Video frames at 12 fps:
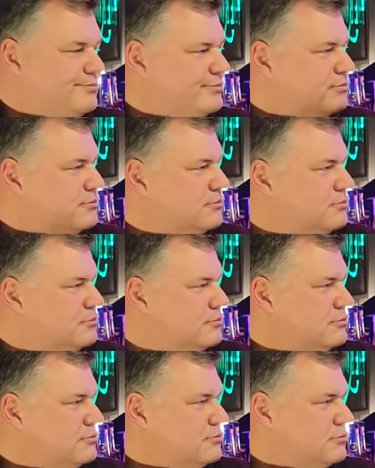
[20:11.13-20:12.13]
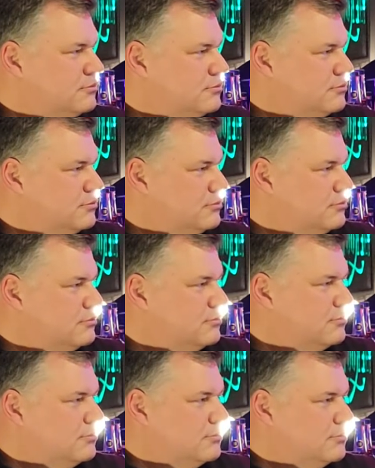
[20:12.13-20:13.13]

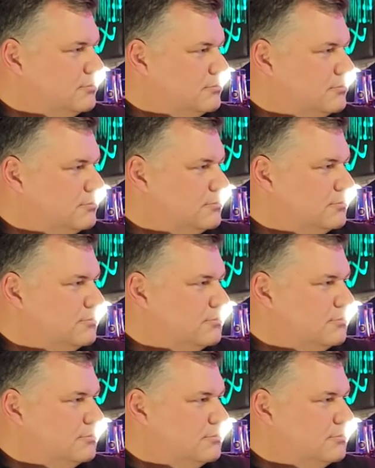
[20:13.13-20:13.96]
(silent)